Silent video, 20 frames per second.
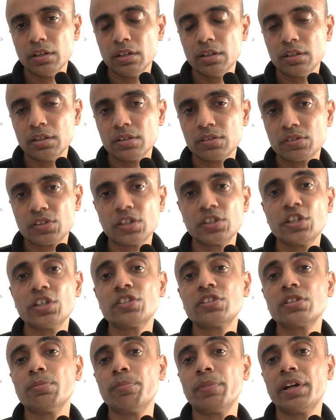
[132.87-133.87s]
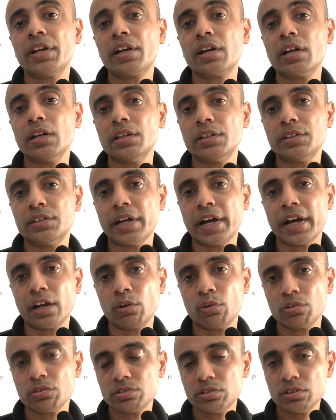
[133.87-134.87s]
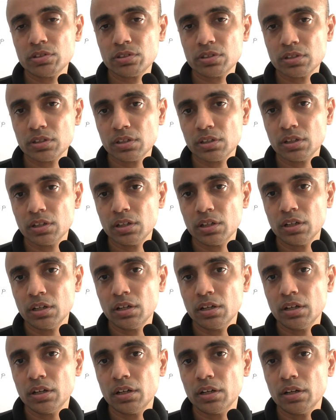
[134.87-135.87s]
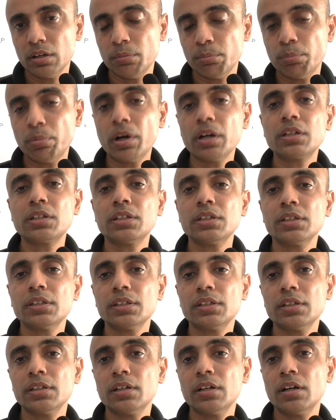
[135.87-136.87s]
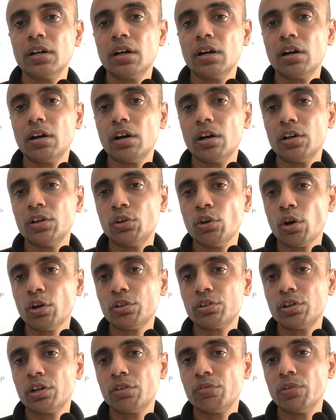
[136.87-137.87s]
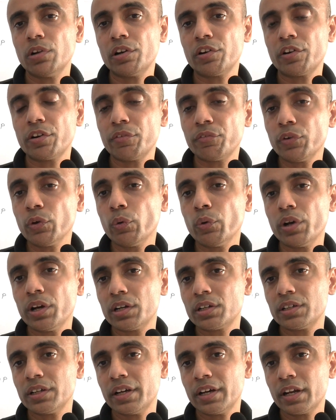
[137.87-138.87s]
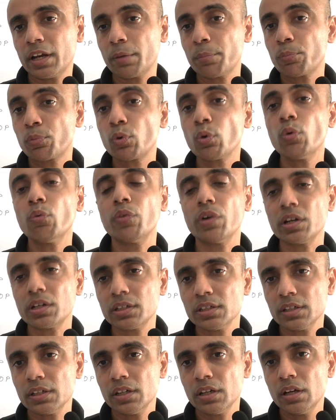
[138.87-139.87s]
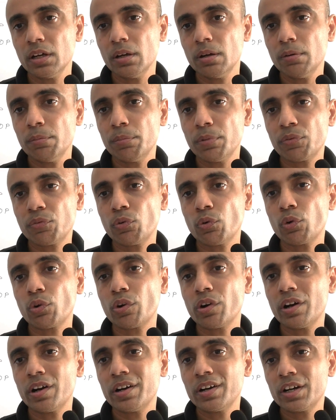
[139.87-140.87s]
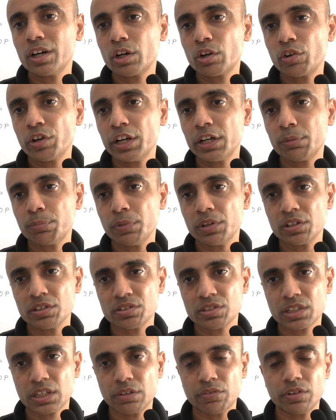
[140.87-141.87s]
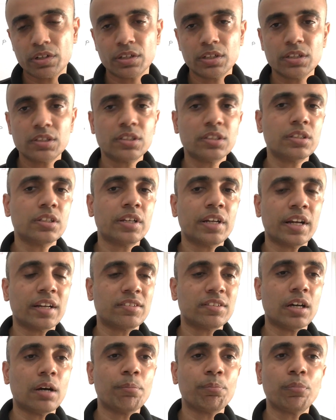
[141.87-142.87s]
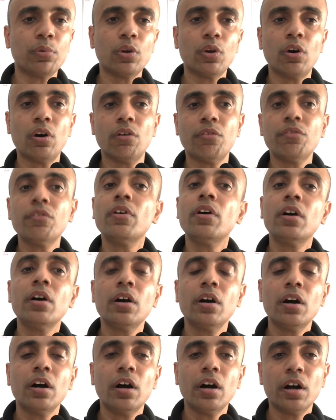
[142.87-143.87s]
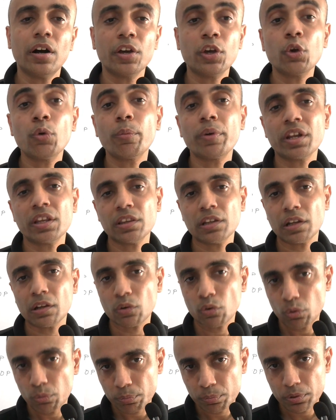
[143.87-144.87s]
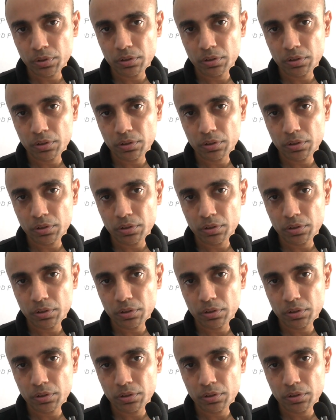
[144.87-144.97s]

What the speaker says: suggests a medical diagnosis, but a doctor will review it and approve it before treatment is given. This is an example of a human in the loop.